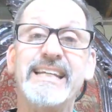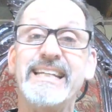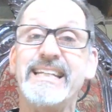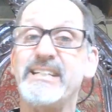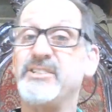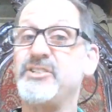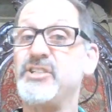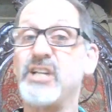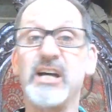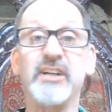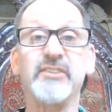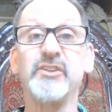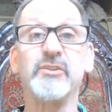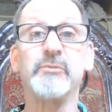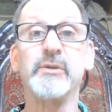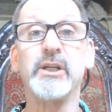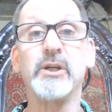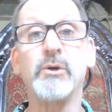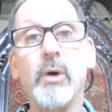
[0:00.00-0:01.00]
It
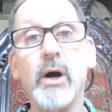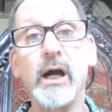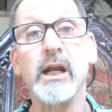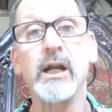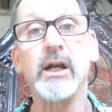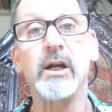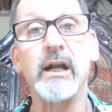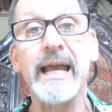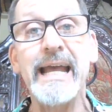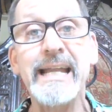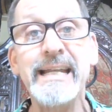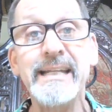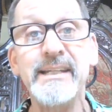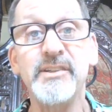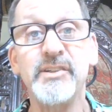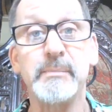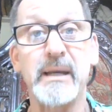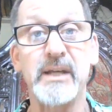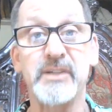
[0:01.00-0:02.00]
doesn't require
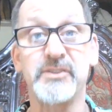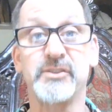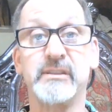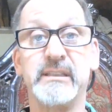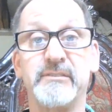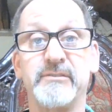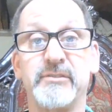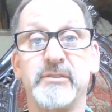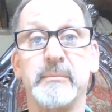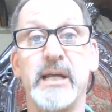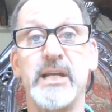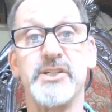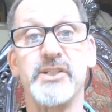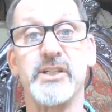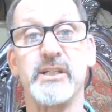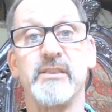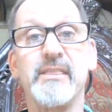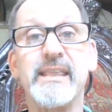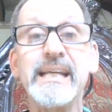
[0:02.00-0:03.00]
any special
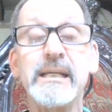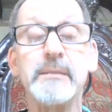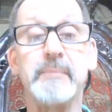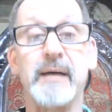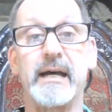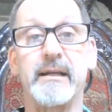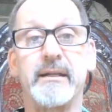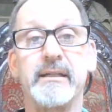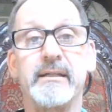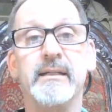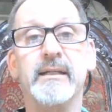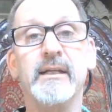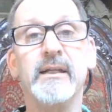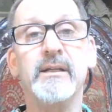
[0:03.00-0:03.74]
information. Think about it.